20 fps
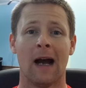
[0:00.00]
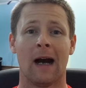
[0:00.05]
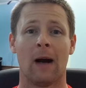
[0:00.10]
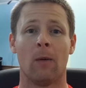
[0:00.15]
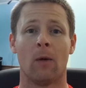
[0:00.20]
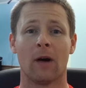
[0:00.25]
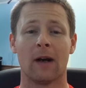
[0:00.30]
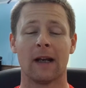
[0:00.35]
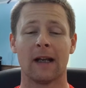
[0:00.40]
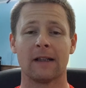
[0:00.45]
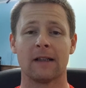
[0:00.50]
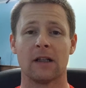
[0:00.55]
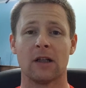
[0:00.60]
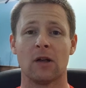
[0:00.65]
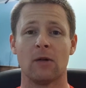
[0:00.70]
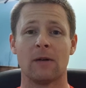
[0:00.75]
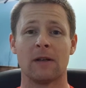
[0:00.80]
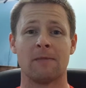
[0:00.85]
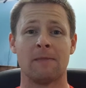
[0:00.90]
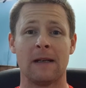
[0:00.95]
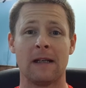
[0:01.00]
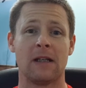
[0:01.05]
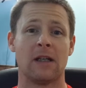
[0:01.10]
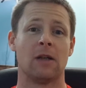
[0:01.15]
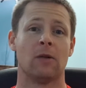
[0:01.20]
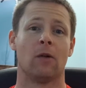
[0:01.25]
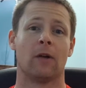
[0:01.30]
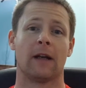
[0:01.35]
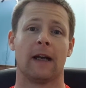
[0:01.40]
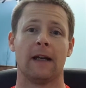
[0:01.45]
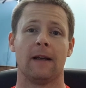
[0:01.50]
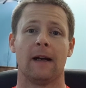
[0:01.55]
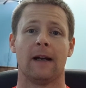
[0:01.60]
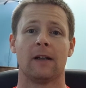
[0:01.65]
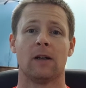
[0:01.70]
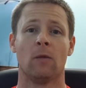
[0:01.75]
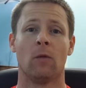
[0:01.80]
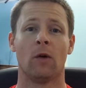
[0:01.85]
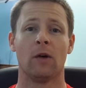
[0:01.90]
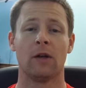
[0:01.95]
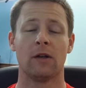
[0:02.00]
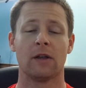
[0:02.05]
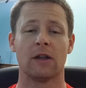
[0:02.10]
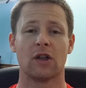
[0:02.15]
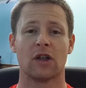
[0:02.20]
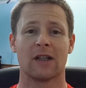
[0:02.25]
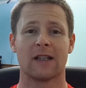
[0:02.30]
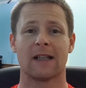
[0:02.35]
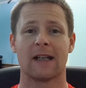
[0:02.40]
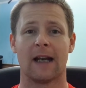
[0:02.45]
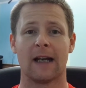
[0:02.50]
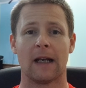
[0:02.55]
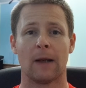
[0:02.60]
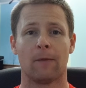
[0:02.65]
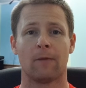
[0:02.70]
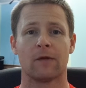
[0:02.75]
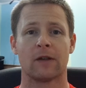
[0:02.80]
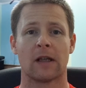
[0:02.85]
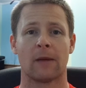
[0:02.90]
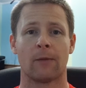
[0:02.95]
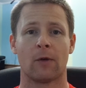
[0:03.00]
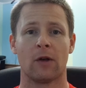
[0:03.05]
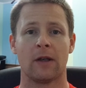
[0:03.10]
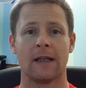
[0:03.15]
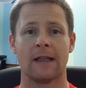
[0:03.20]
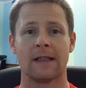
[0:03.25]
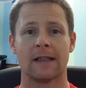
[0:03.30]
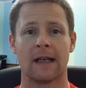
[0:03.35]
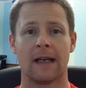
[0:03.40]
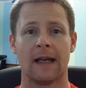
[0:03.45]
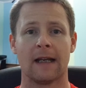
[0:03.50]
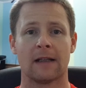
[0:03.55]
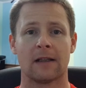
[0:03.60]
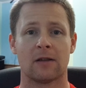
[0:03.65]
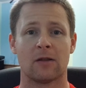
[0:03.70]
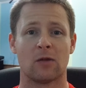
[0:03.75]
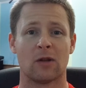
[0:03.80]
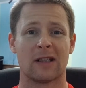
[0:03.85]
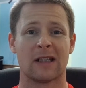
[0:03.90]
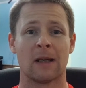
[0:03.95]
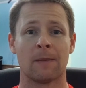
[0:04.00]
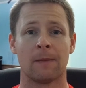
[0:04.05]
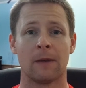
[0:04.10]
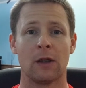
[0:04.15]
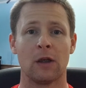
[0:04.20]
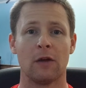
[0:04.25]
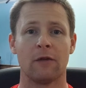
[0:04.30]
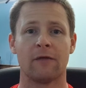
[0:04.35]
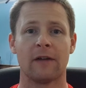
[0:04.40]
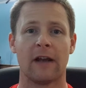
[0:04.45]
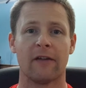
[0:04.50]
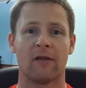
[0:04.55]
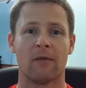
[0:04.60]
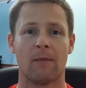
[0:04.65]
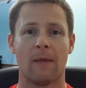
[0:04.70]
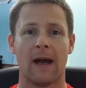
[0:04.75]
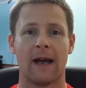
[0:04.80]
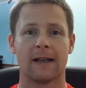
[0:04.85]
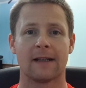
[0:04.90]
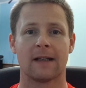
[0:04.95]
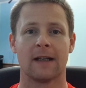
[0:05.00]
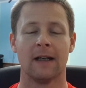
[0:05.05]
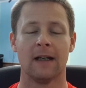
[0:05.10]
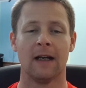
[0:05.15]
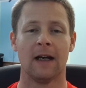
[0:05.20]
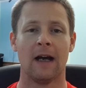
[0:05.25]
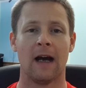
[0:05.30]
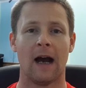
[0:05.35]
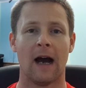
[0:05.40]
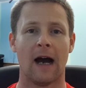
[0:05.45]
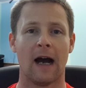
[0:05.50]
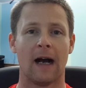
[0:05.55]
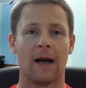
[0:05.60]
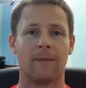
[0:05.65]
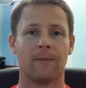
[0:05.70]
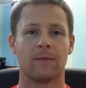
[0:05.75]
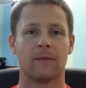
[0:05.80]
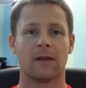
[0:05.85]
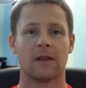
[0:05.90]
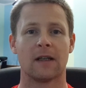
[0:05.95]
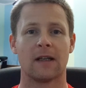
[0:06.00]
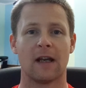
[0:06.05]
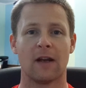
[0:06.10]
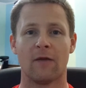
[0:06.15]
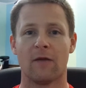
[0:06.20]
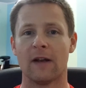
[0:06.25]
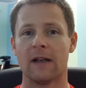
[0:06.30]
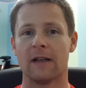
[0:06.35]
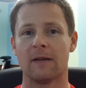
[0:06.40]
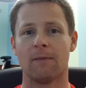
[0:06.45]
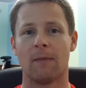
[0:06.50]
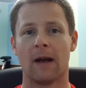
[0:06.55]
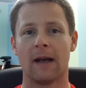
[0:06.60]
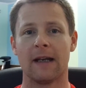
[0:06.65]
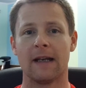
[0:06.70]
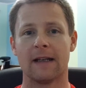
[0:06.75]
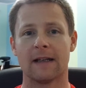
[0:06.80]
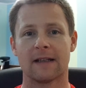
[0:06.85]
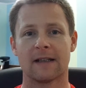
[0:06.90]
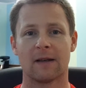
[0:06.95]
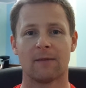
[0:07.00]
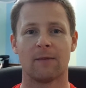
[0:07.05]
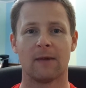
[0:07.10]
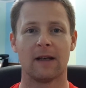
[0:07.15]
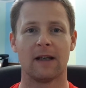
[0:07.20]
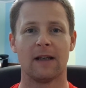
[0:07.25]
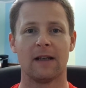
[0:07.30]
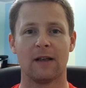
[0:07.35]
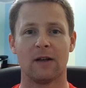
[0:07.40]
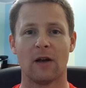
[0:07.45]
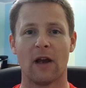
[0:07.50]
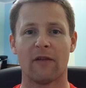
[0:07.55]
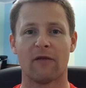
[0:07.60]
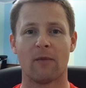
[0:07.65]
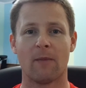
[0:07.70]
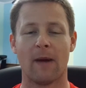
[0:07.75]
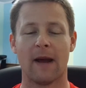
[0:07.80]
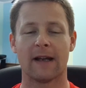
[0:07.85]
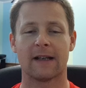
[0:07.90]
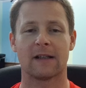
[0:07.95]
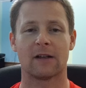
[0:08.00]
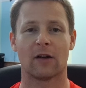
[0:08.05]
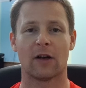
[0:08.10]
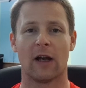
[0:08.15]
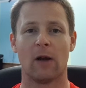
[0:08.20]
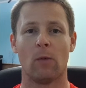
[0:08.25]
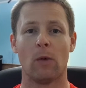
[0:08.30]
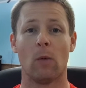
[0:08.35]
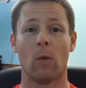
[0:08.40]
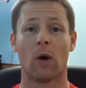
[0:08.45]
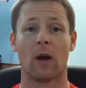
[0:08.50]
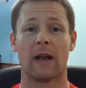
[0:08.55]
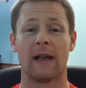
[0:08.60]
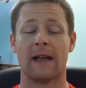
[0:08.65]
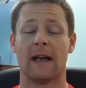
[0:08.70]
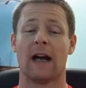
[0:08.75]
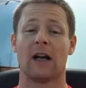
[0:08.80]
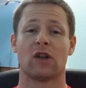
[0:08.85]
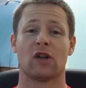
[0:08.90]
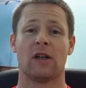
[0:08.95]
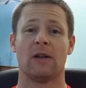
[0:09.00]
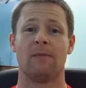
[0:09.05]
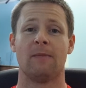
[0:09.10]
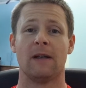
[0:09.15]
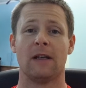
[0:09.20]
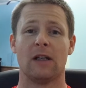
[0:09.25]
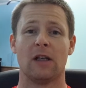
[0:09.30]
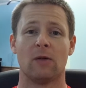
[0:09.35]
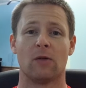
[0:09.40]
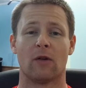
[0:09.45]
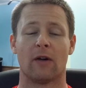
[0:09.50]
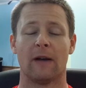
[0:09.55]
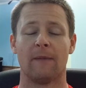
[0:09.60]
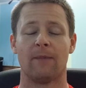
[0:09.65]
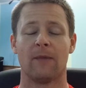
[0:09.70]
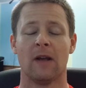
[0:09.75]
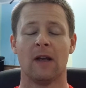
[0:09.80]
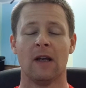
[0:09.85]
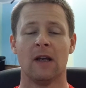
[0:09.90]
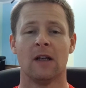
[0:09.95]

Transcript: And what I'd like to do is meet you, okay? I don't want you to just sign up for something on the internet to somebody you've never met, to give it money to somebody you never met, okay? We want to actually meet you, all right?